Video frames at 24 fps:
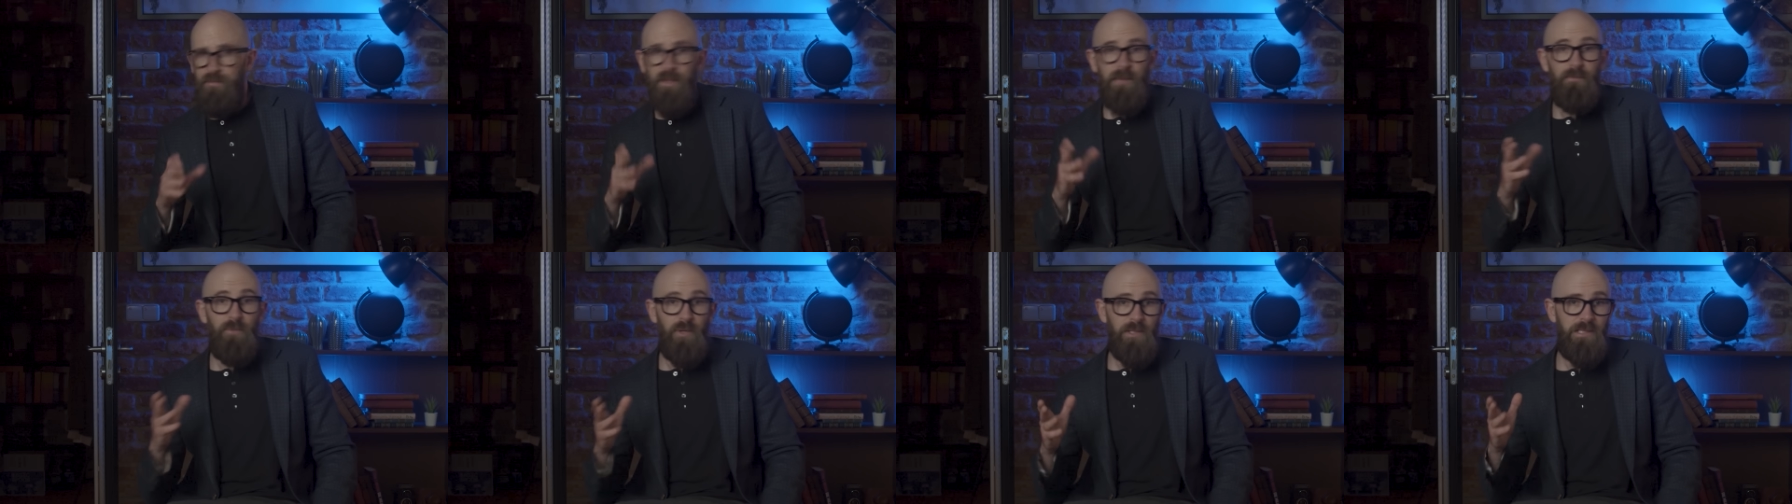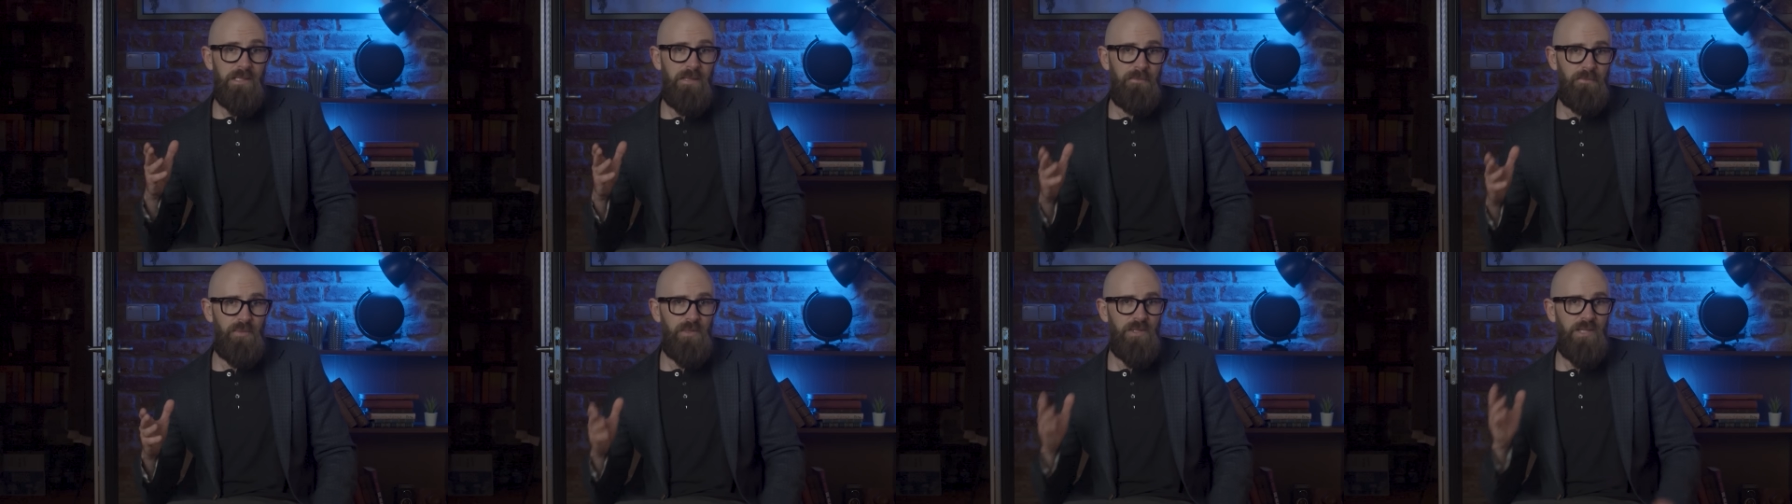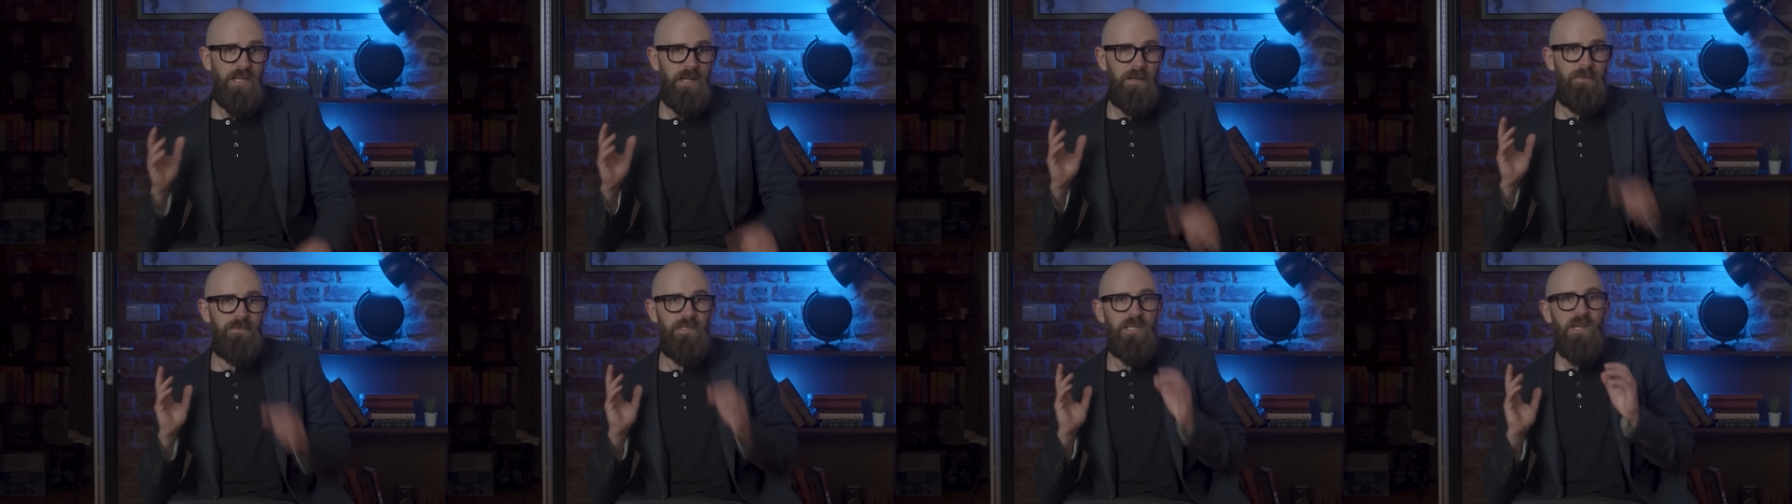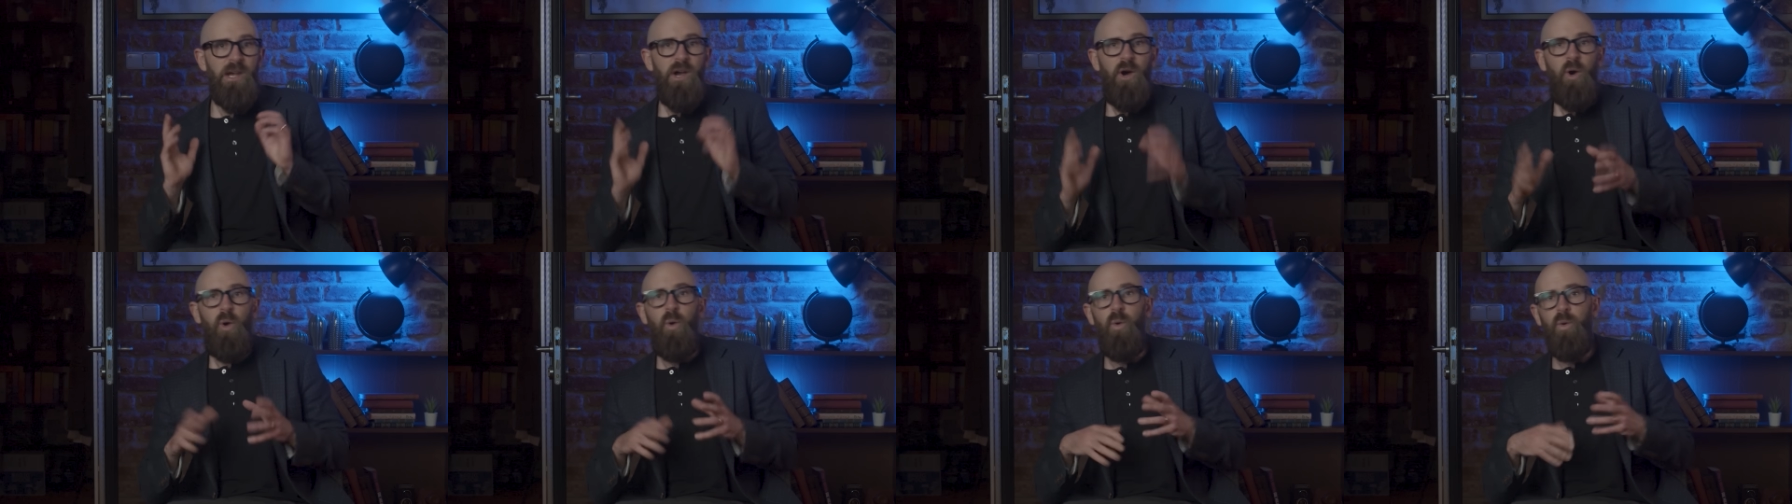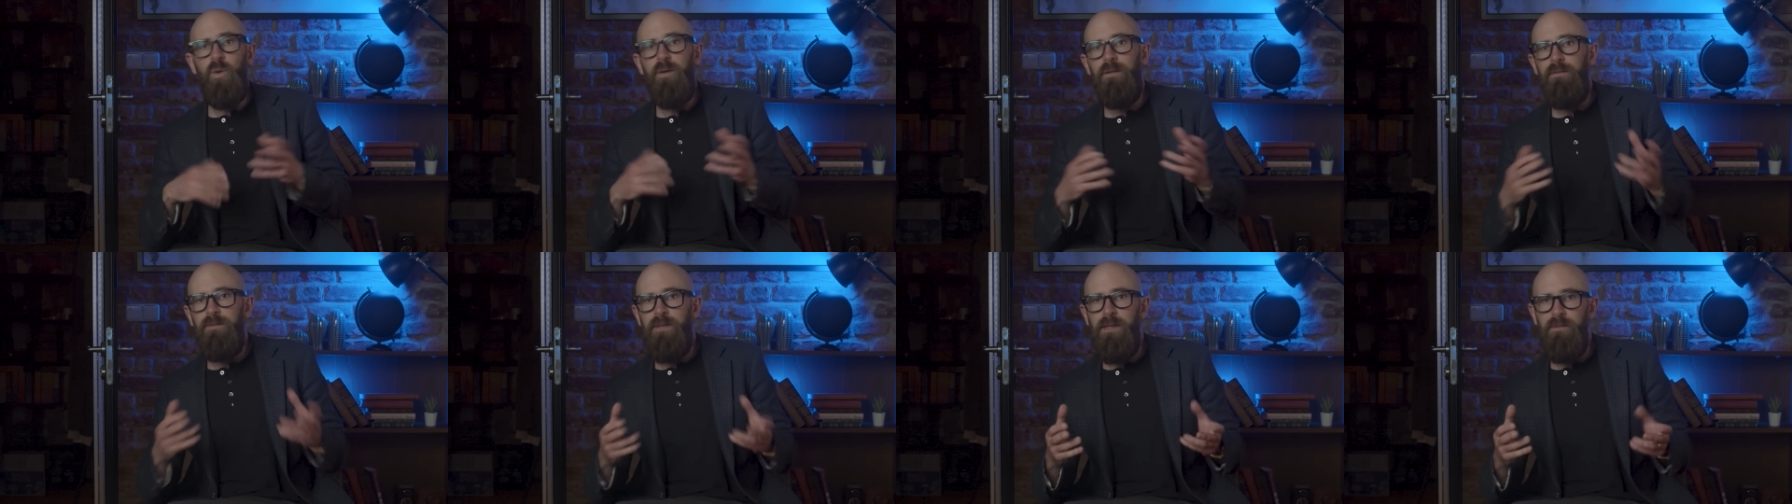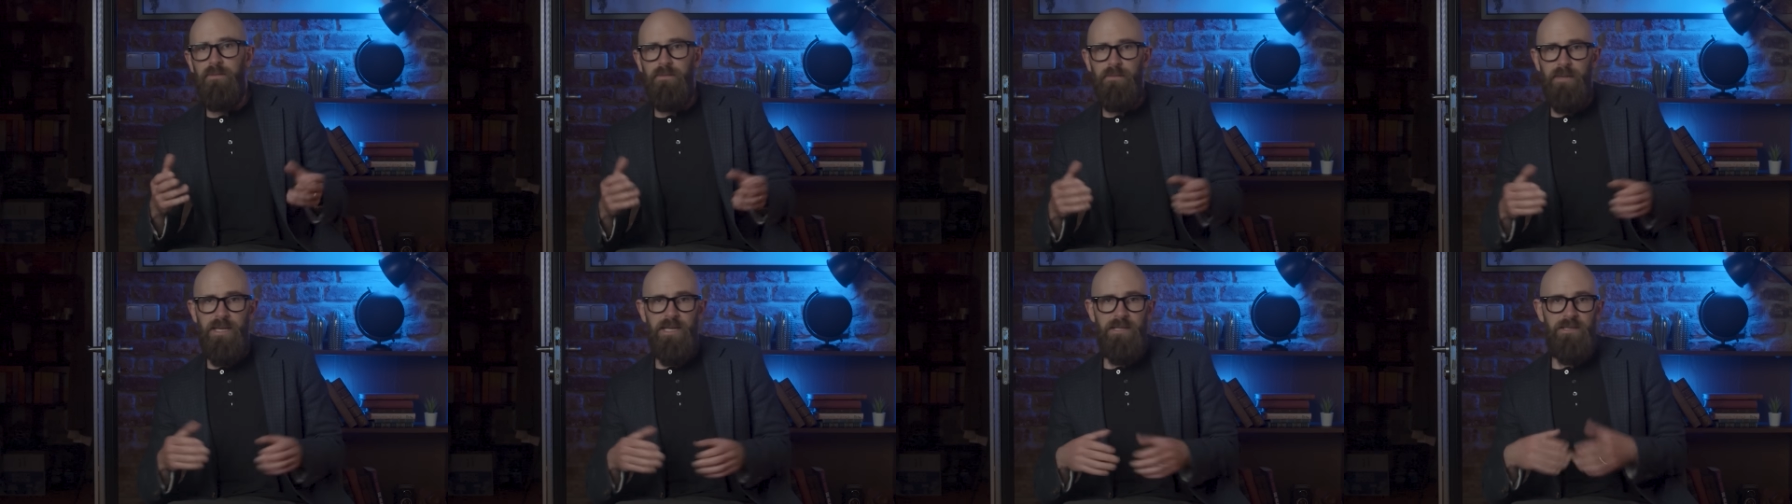In more simple terms, all of the
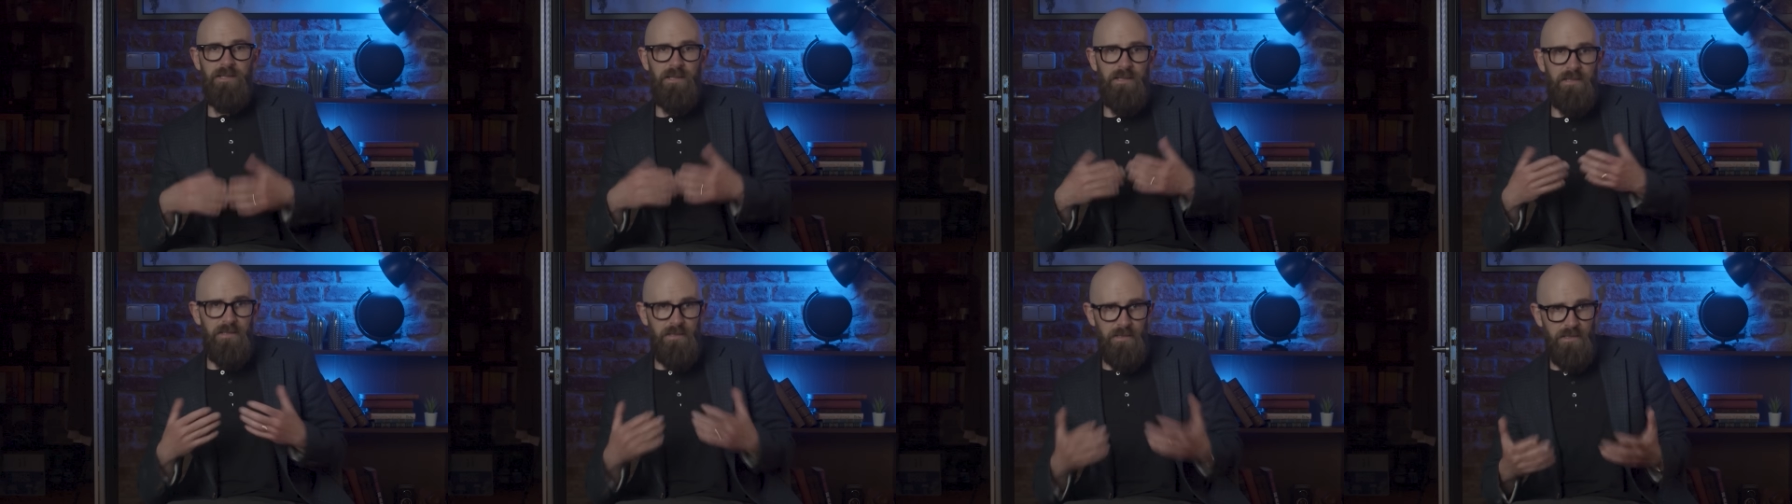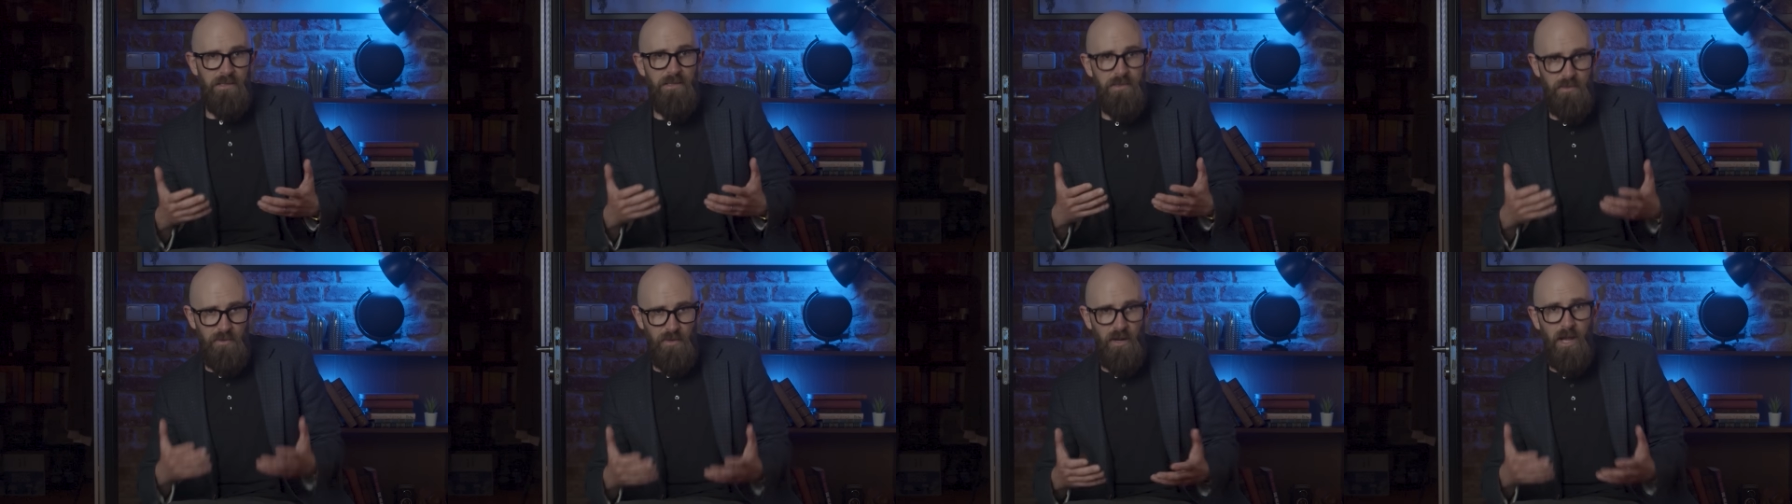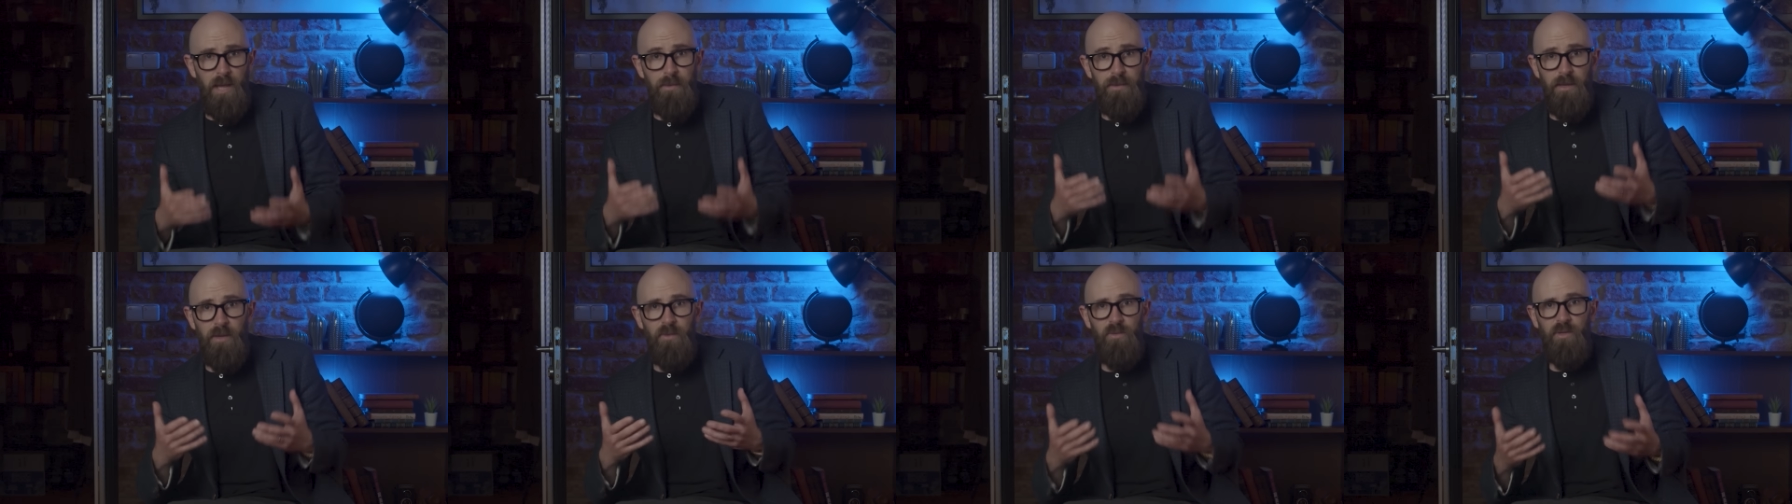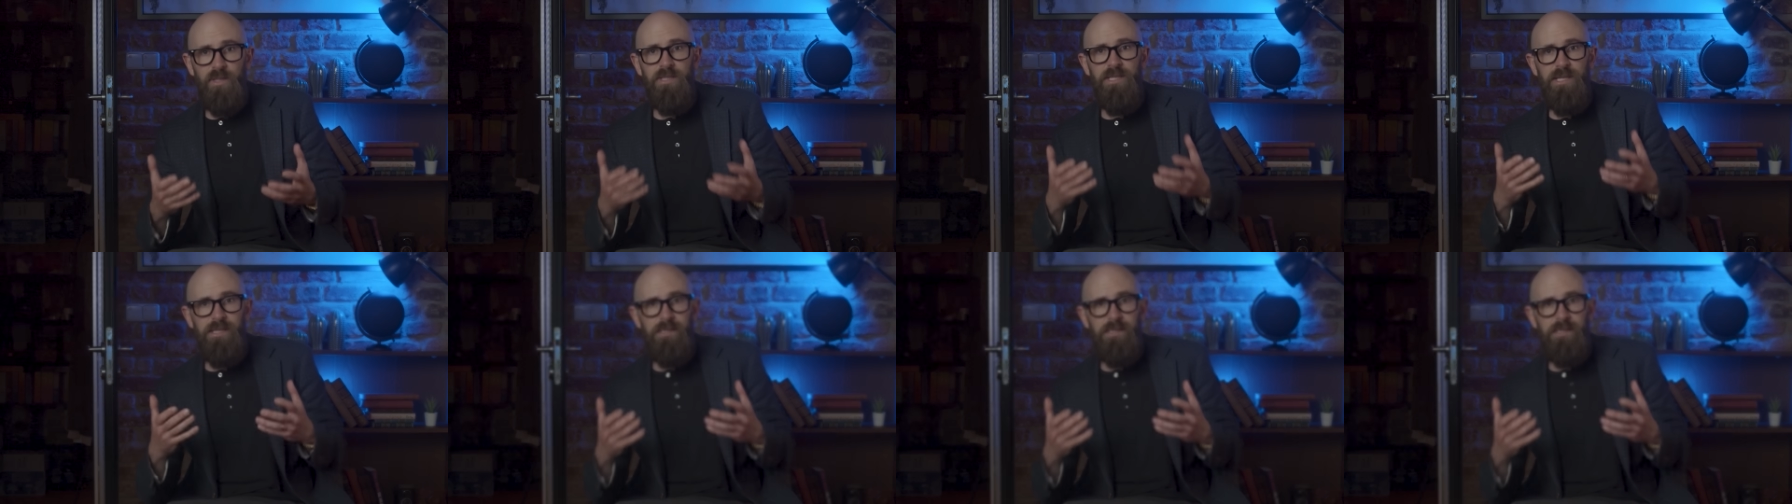information describing what